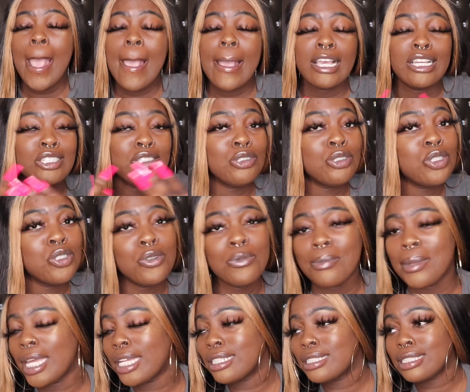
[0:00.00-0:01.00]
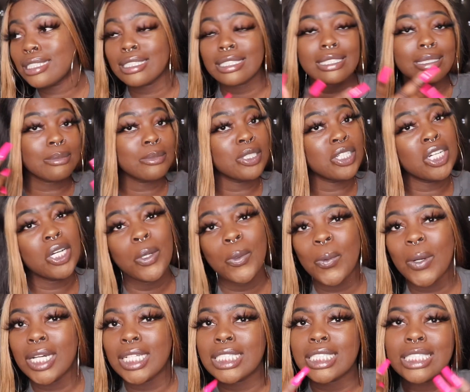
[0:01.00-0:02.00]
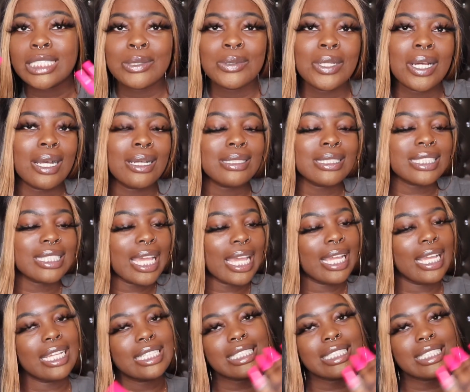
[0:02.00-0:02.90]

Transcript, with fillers: YouTube managers, some good ones, you know what I'm saying?